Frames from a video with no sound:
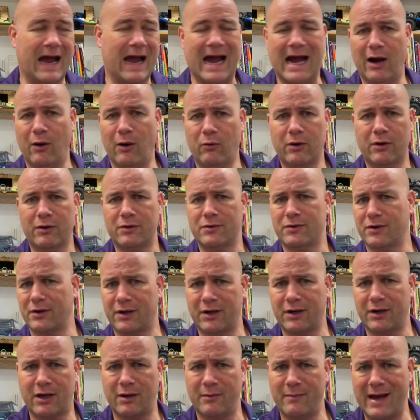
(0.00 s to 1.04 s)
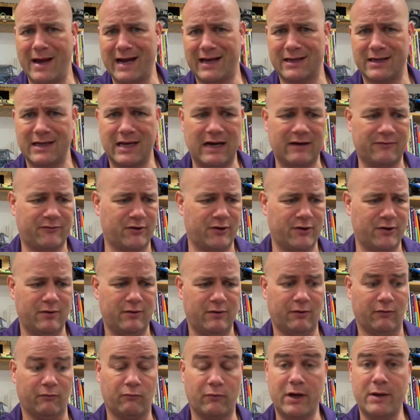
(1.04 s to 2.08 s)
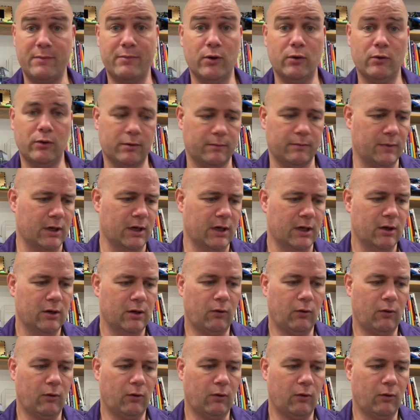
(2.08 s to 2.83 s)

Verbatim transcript: hour, they're gonna come back in the afternoon, reboot them,